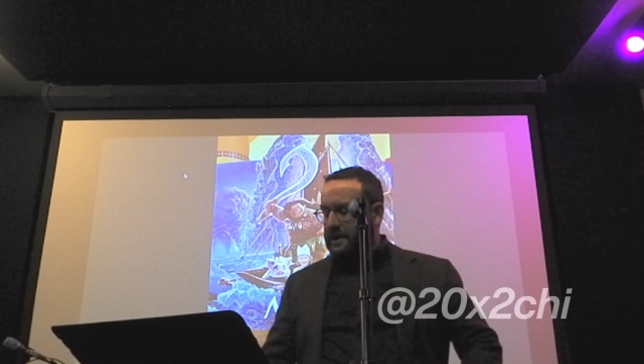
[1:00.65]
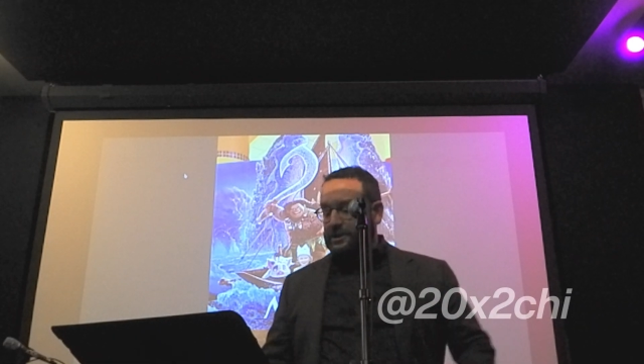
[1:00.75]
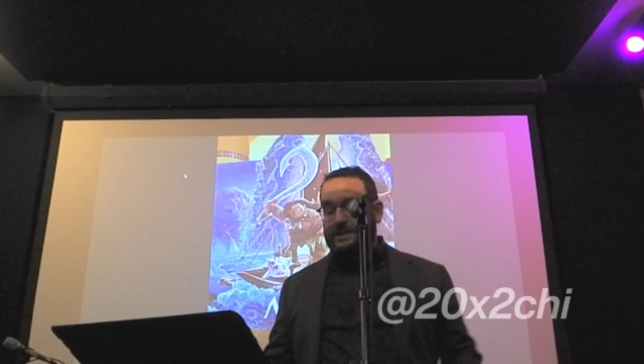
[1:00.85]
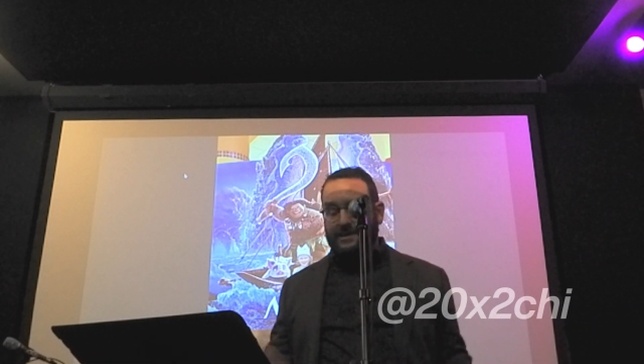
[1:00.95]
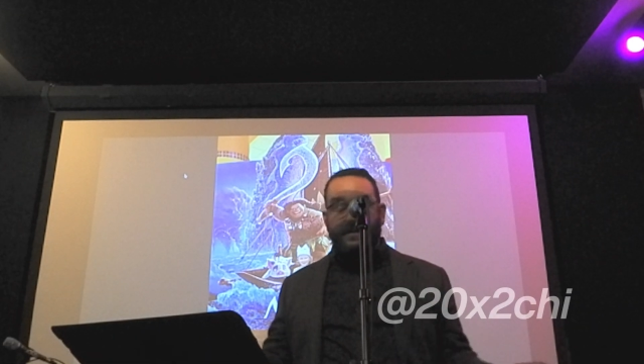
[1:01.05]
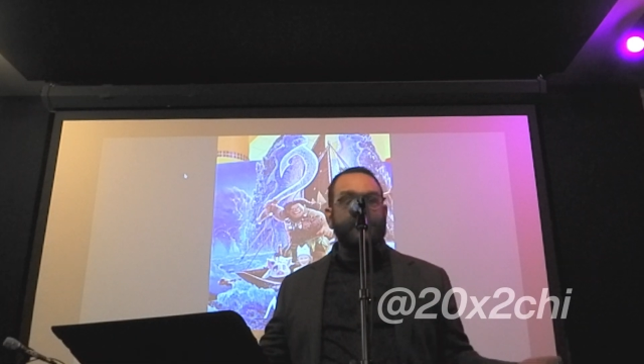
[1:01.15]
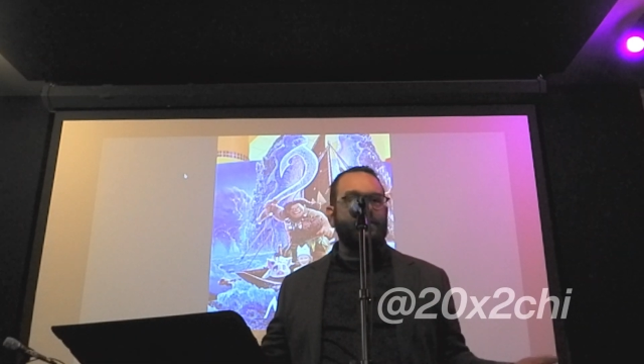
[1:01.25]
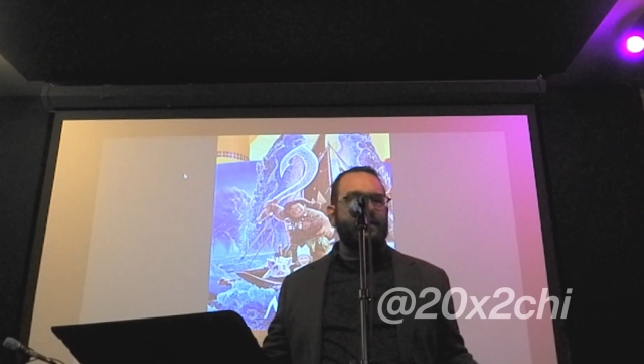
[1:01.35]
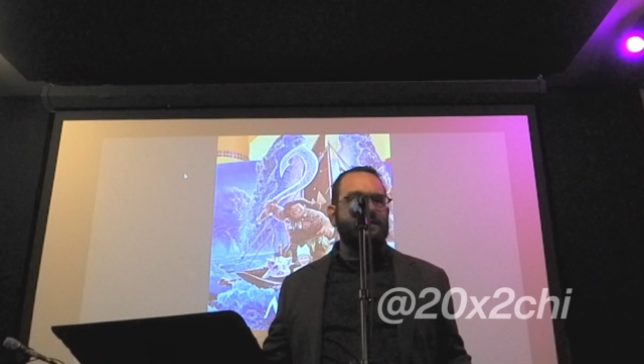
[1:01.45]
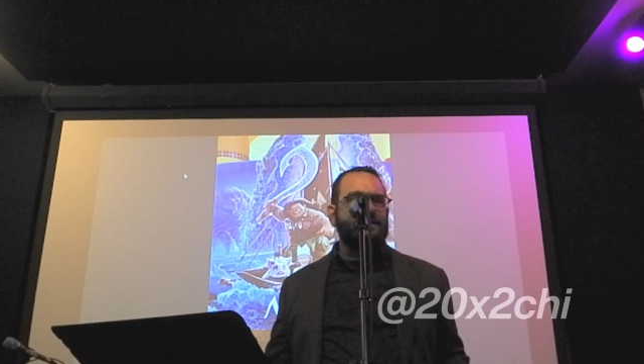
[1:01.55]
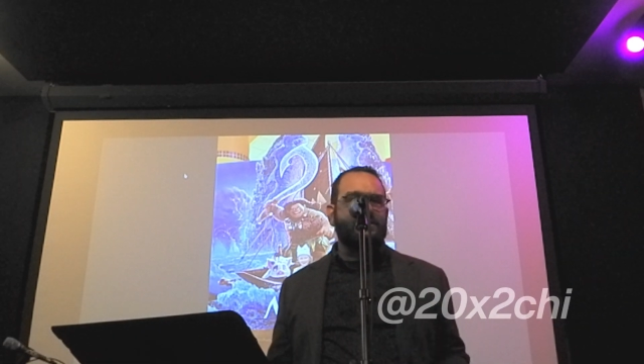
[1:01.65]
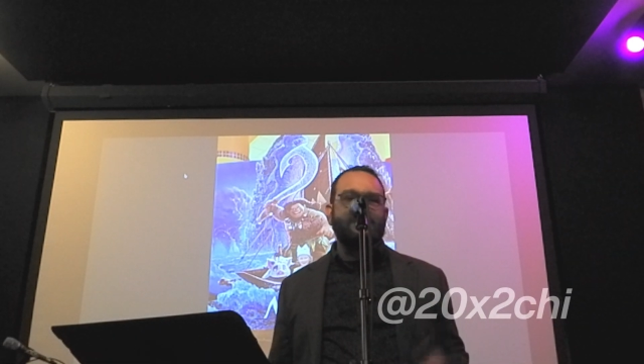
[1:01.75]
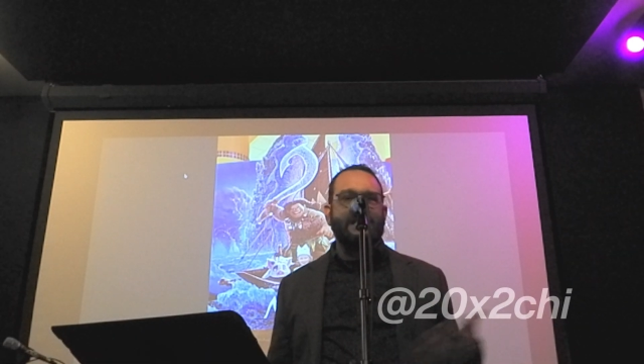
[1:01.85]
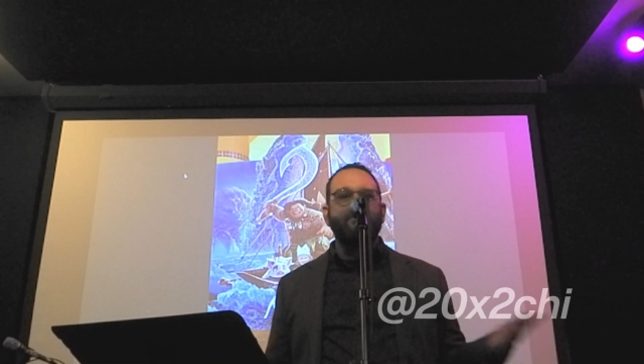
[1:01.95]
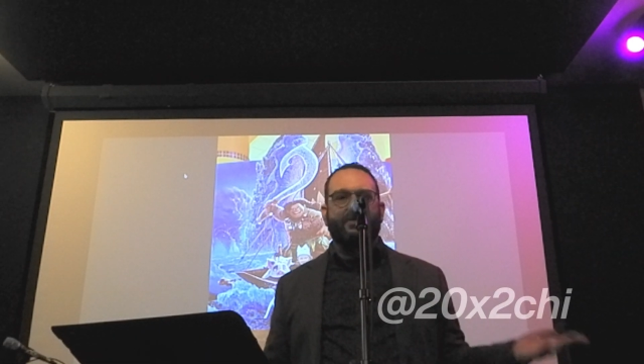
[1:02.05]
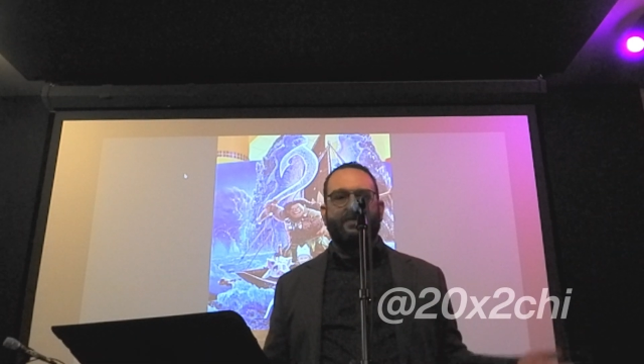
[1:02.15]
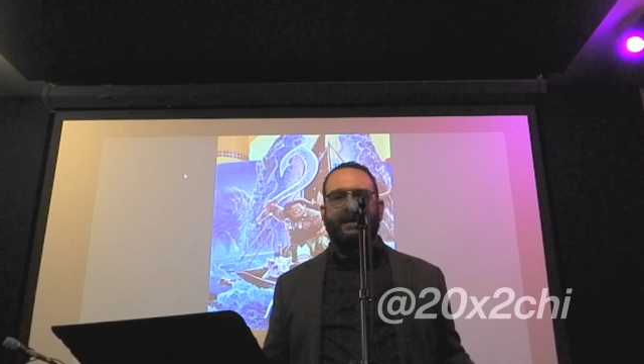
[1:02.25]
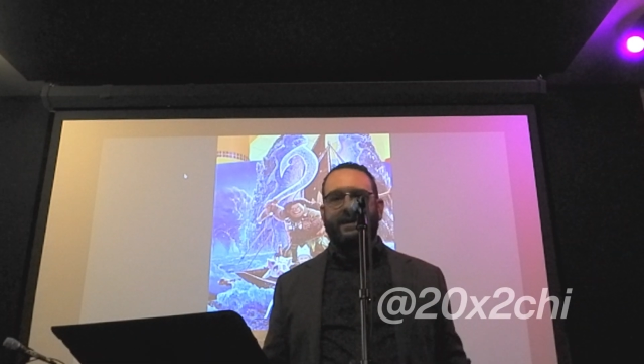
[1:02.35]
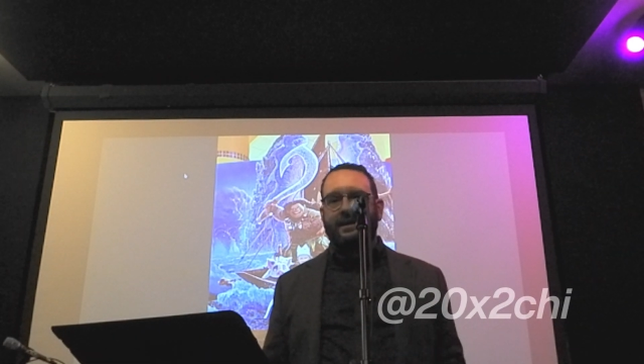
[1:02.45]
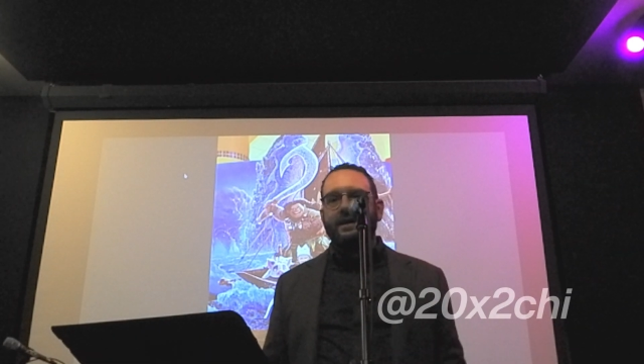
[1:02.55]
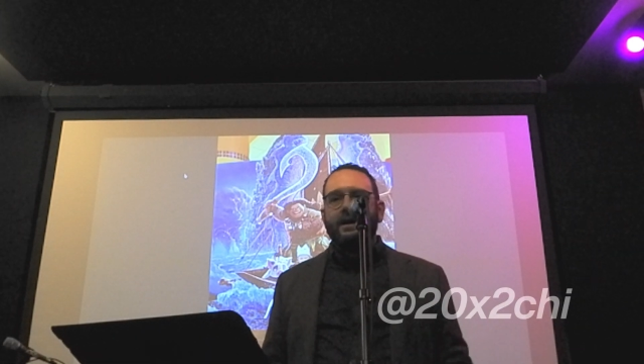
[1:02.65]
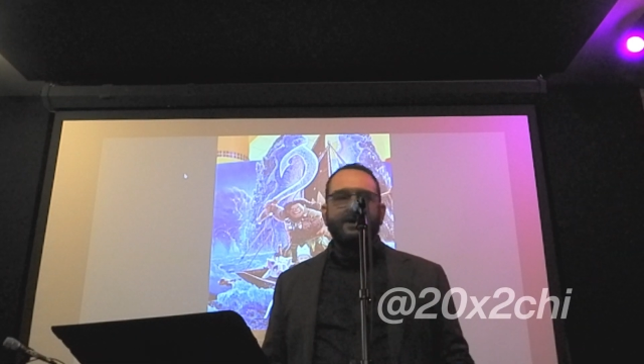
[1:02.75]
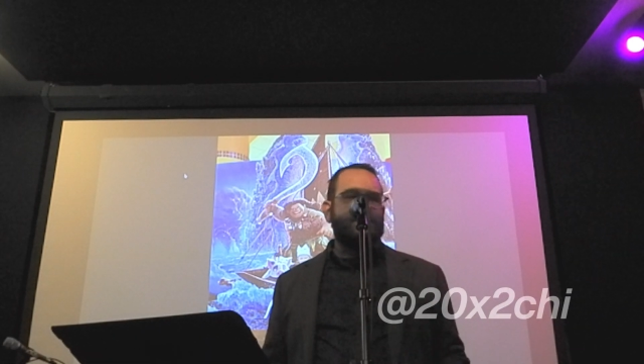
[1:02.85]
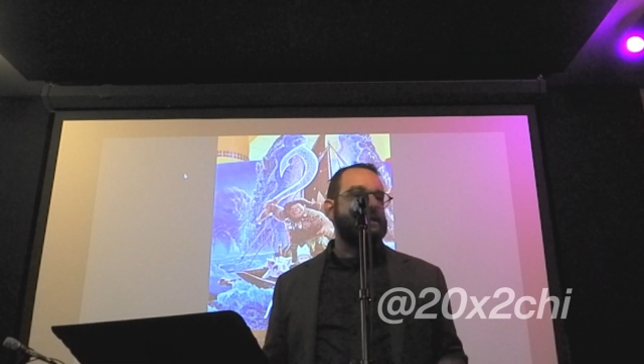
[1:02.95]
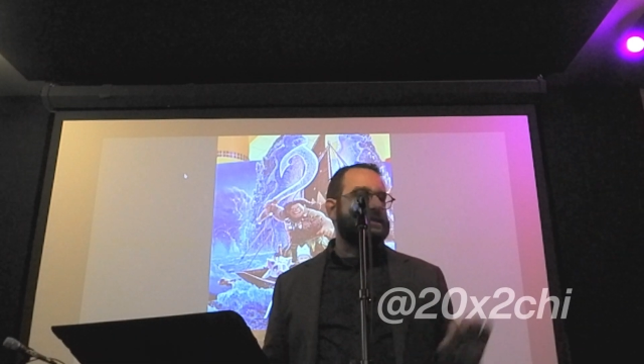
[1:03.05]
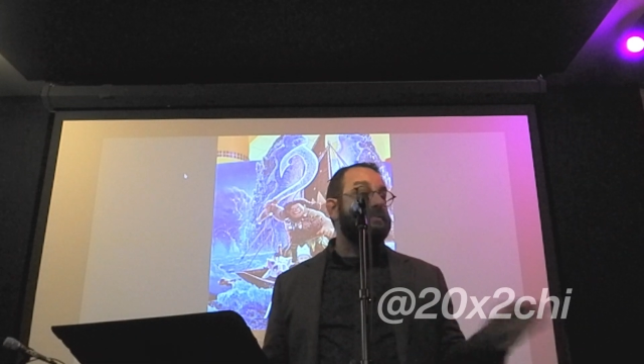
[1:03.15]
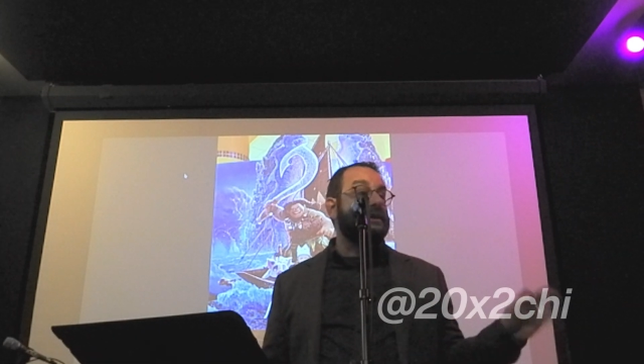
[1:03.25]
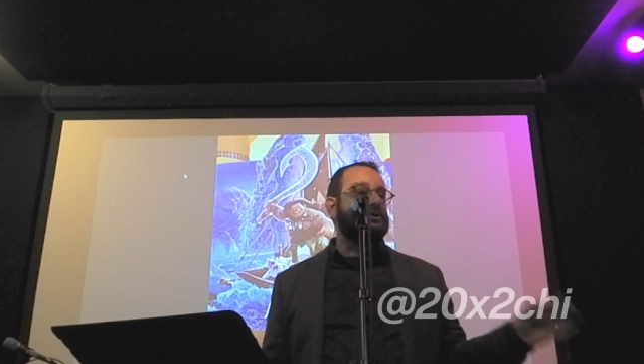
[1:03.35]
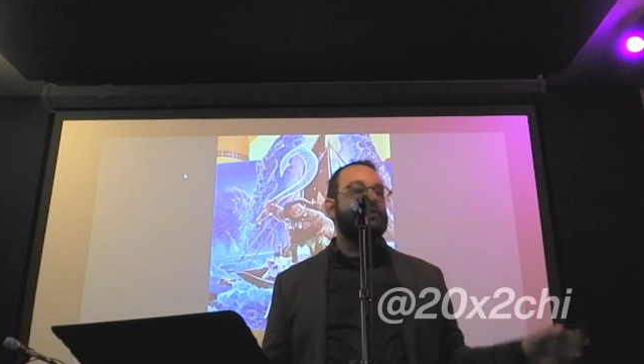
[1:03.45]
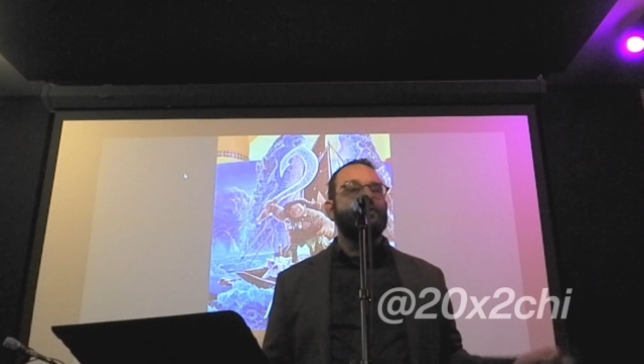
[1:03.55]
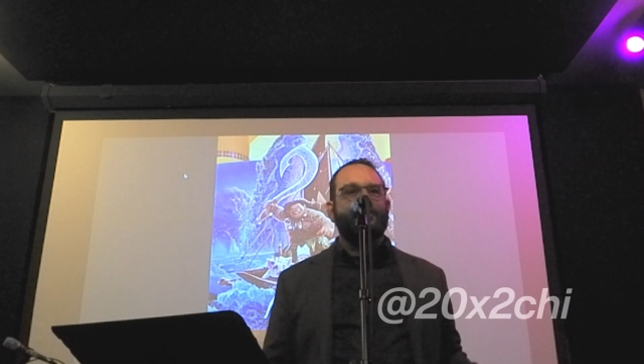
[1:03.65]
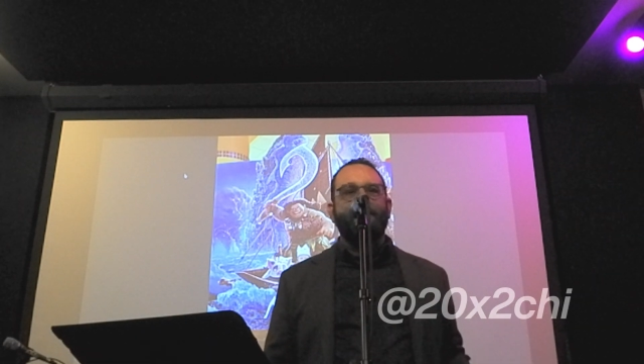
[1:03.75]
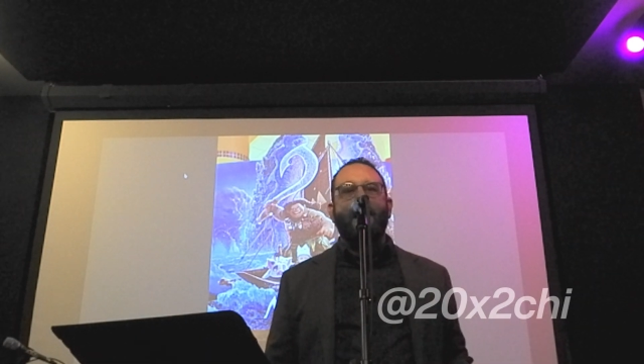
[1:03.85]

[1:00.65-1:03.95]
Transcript: She's adventurous, she's empathetic, she speaks truth to